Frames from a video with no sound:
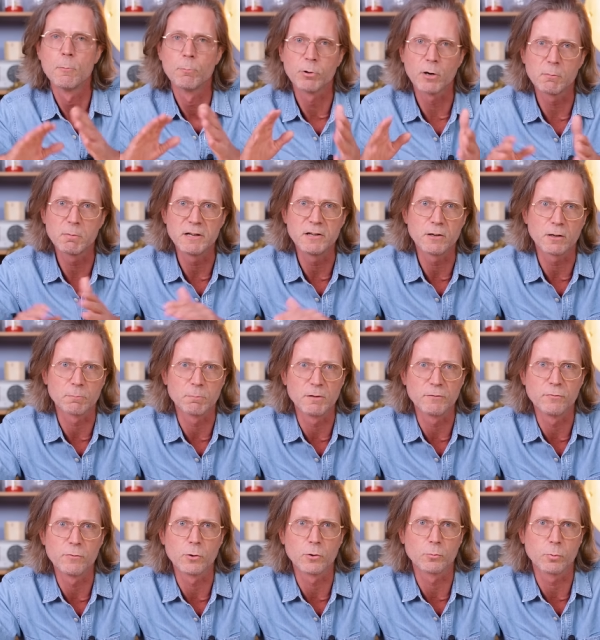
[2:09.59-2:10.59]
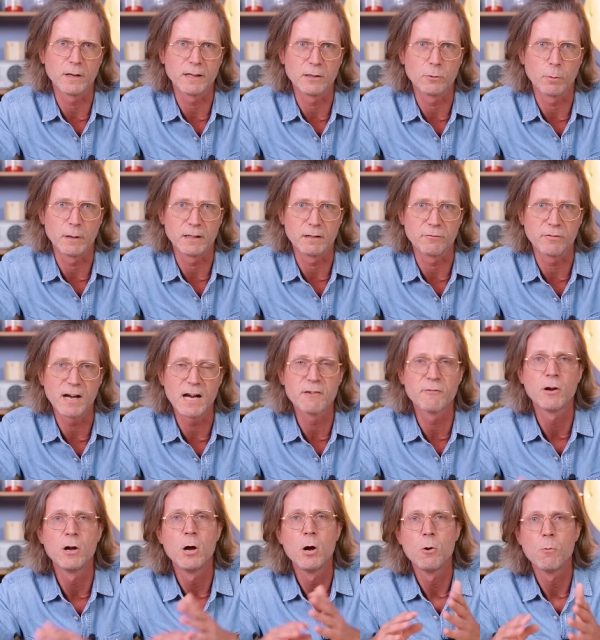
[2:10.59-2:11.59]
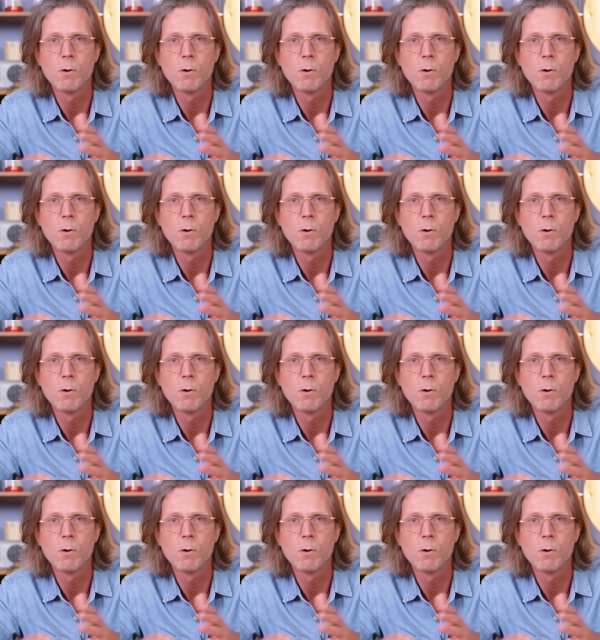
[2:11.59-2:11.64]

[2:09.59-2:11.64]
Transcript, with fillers: probably not before 2025.